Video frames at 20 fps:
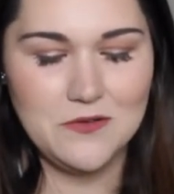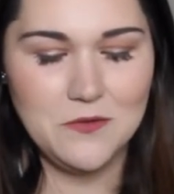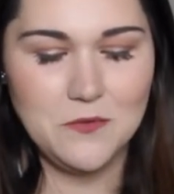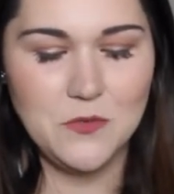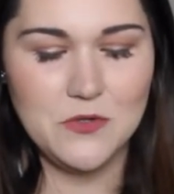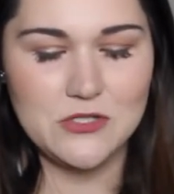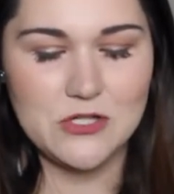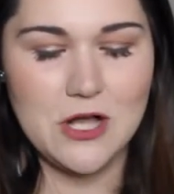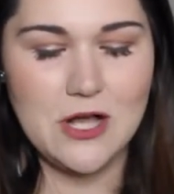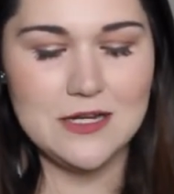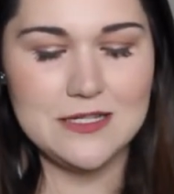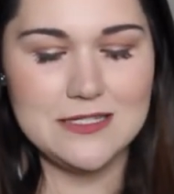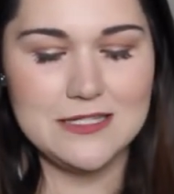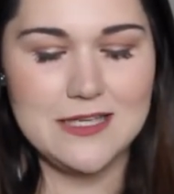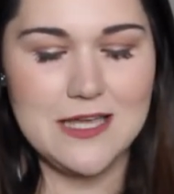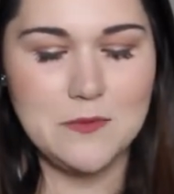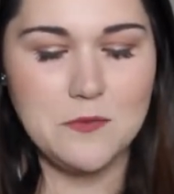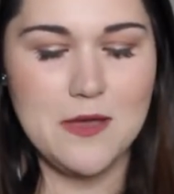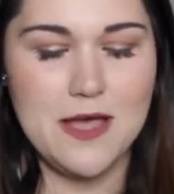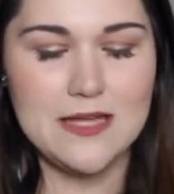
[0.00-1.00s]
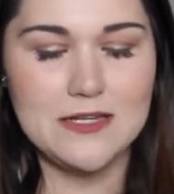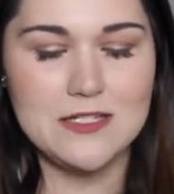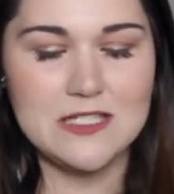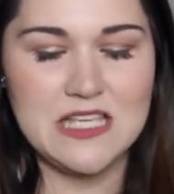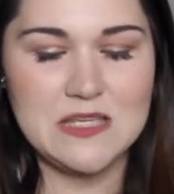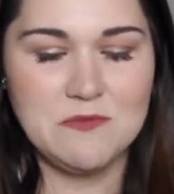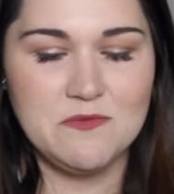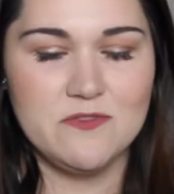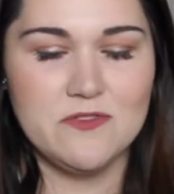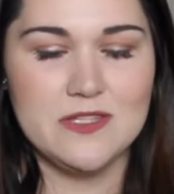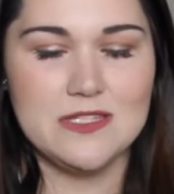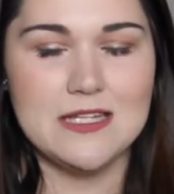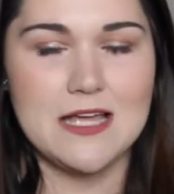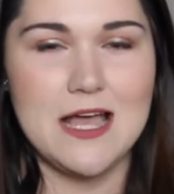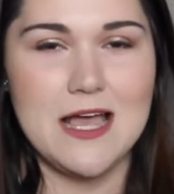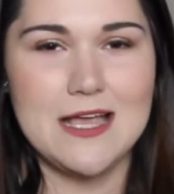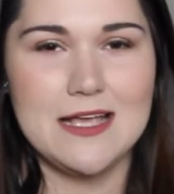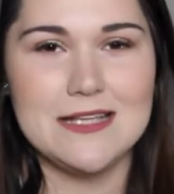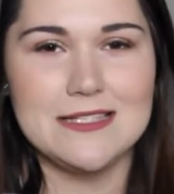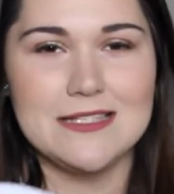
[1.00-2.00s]
which honestly I'd probably just keep for the
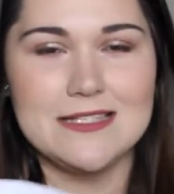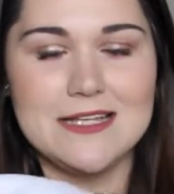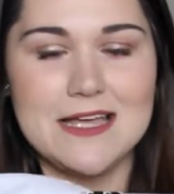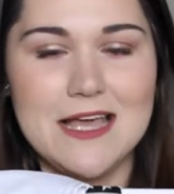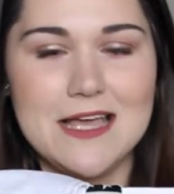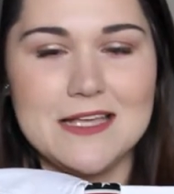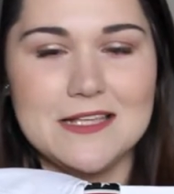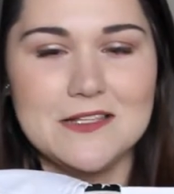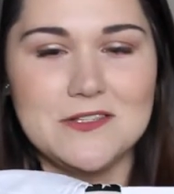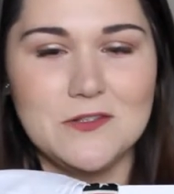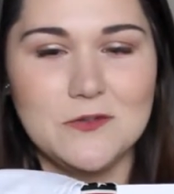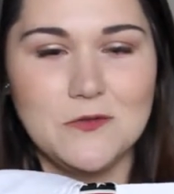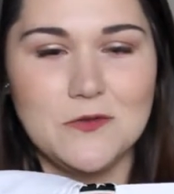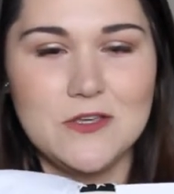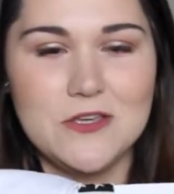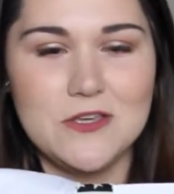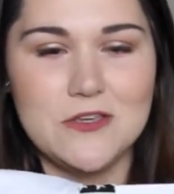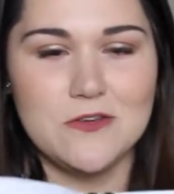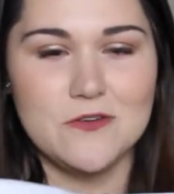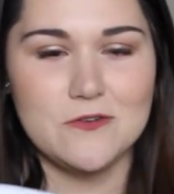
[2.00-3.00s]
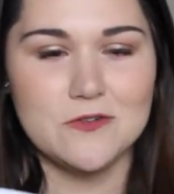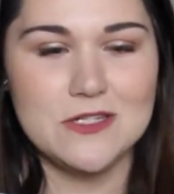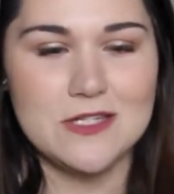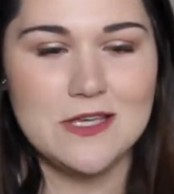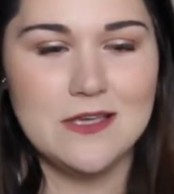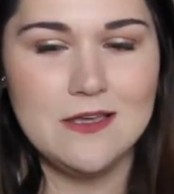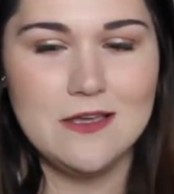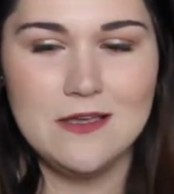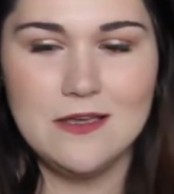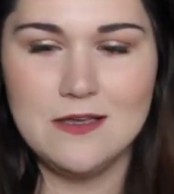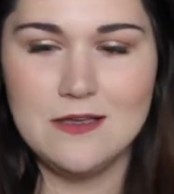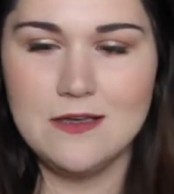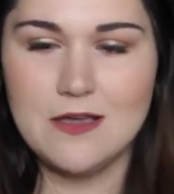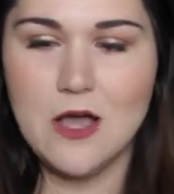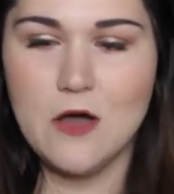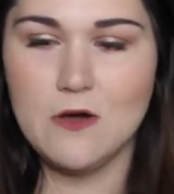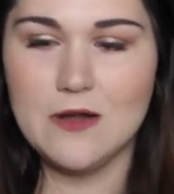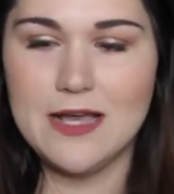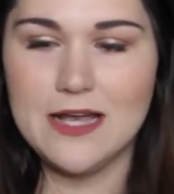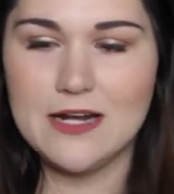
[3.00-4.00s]
tie because the tie is so cute.
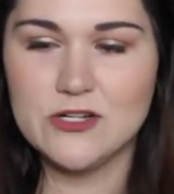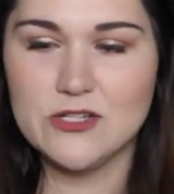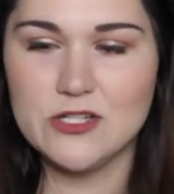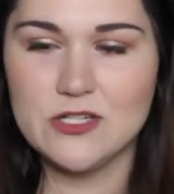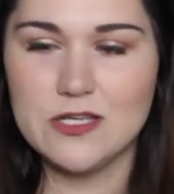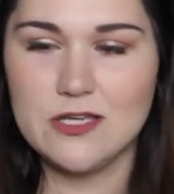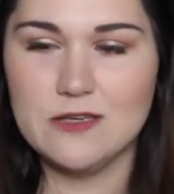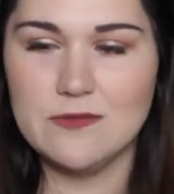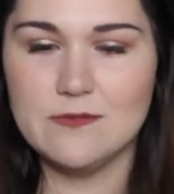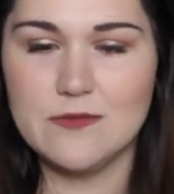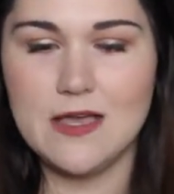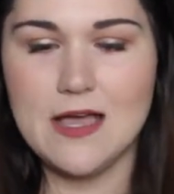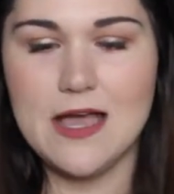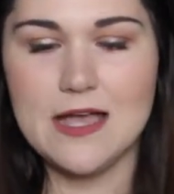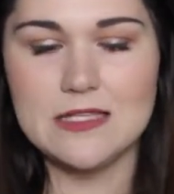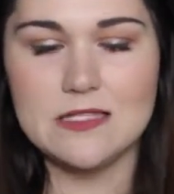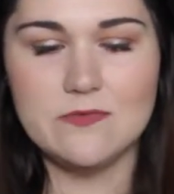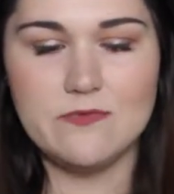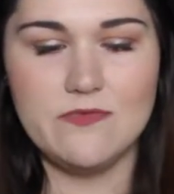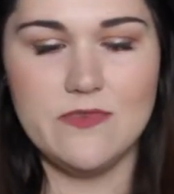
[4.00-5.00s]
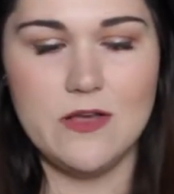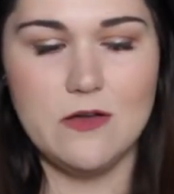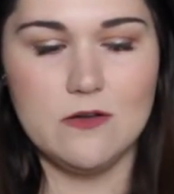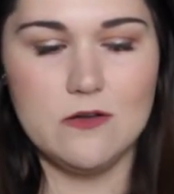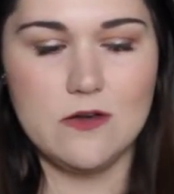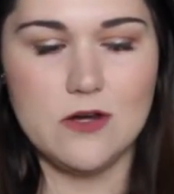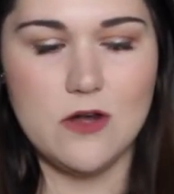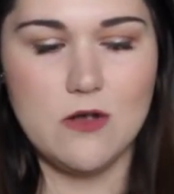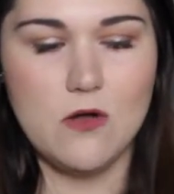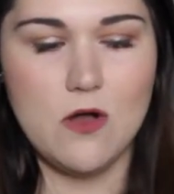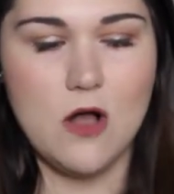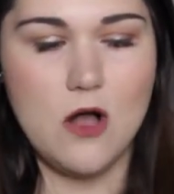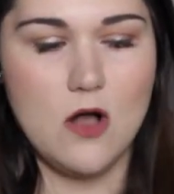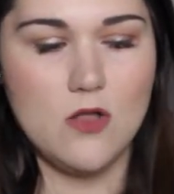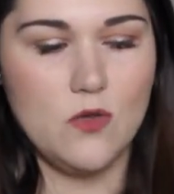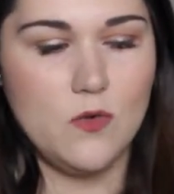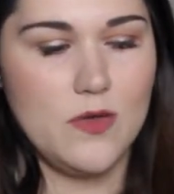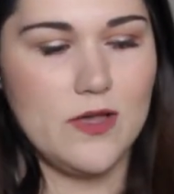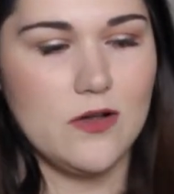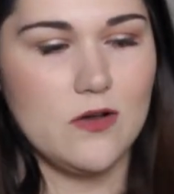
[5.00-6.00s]
Oh, it actually, it has Velcro
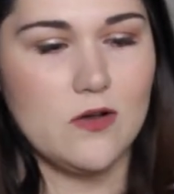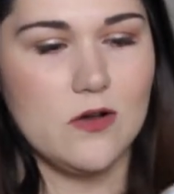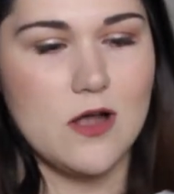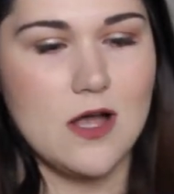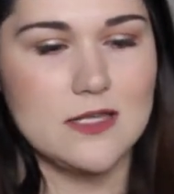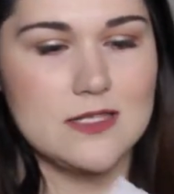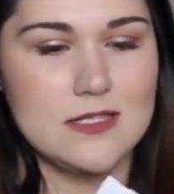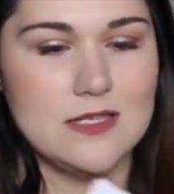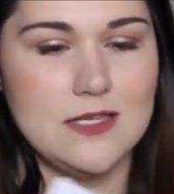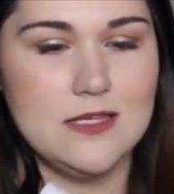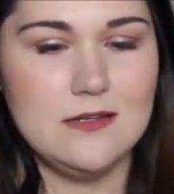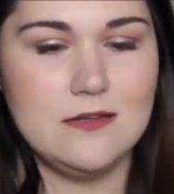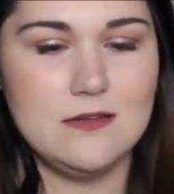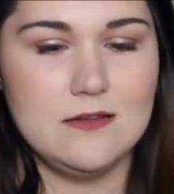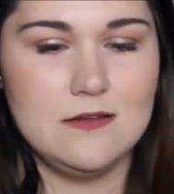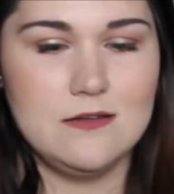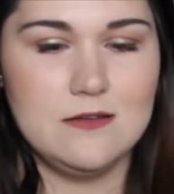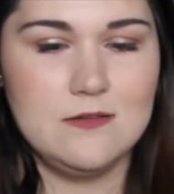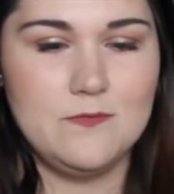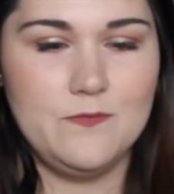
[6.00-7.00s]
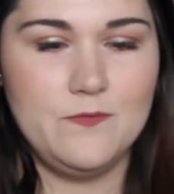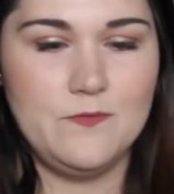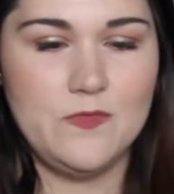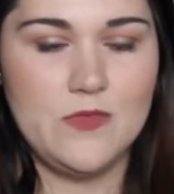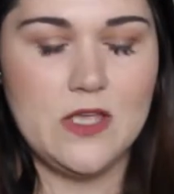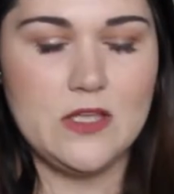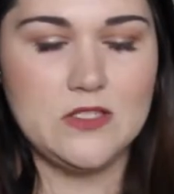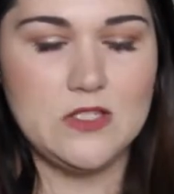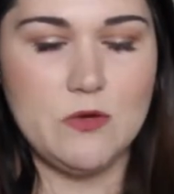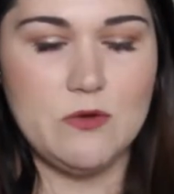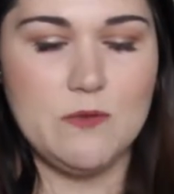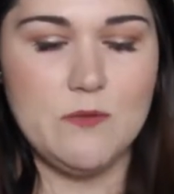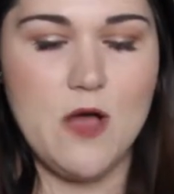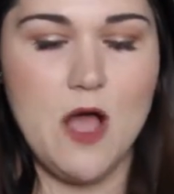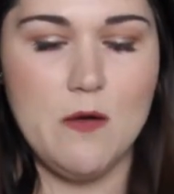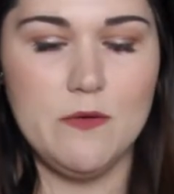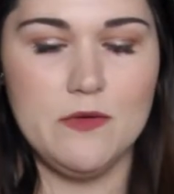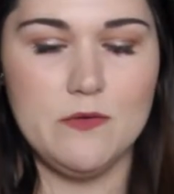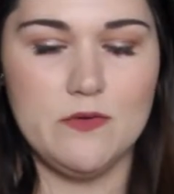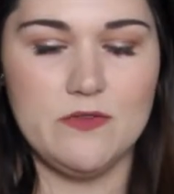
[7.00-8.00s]
all the way across it, so it
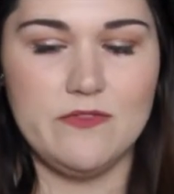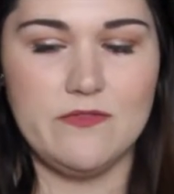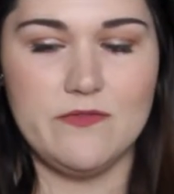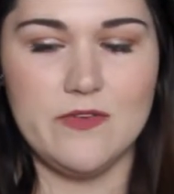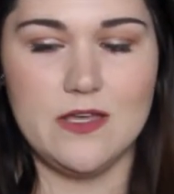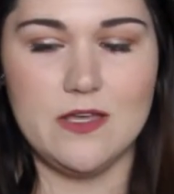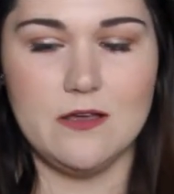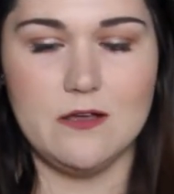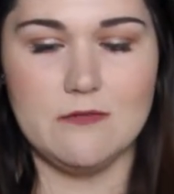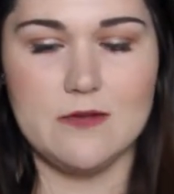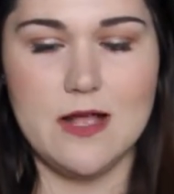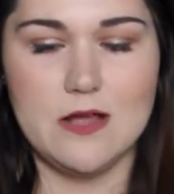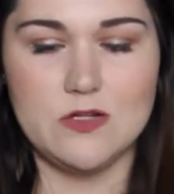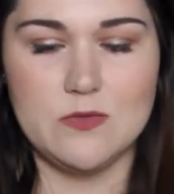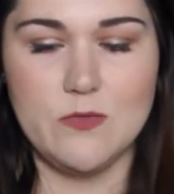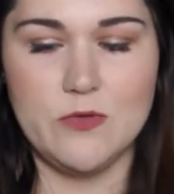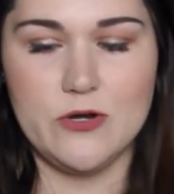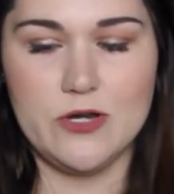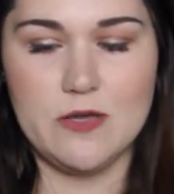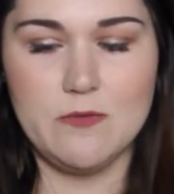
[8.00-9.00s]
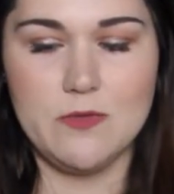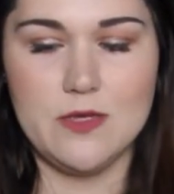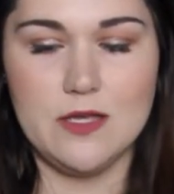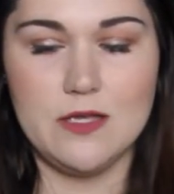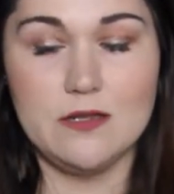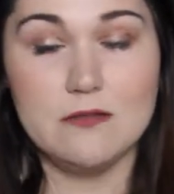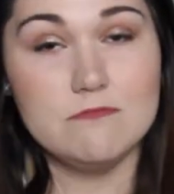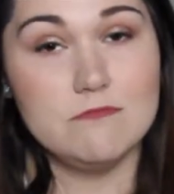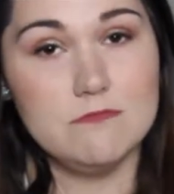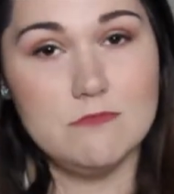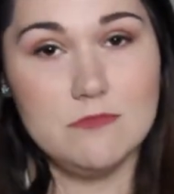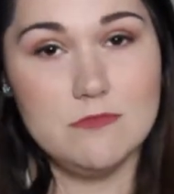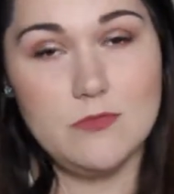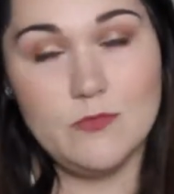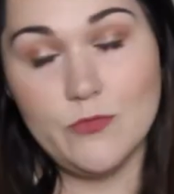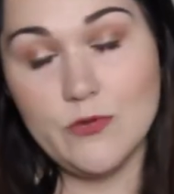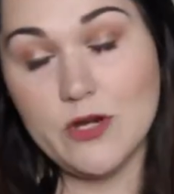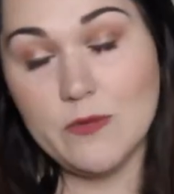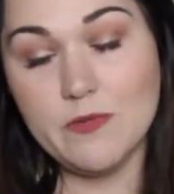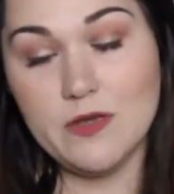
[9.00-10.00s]
probably would fit around a pretty
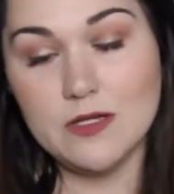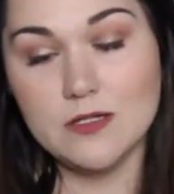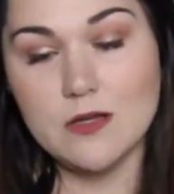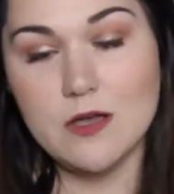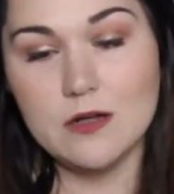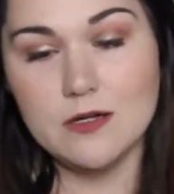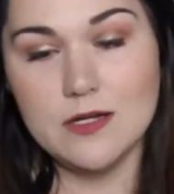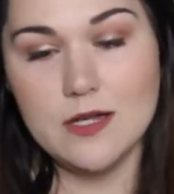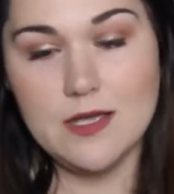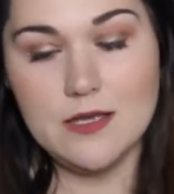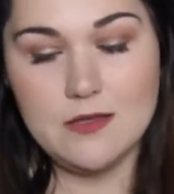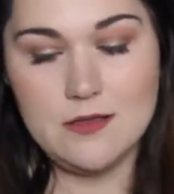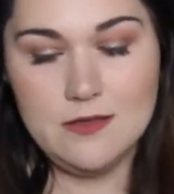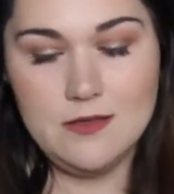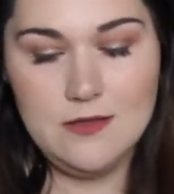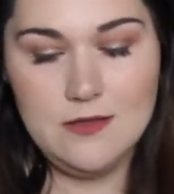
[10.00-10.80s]
big dog neck.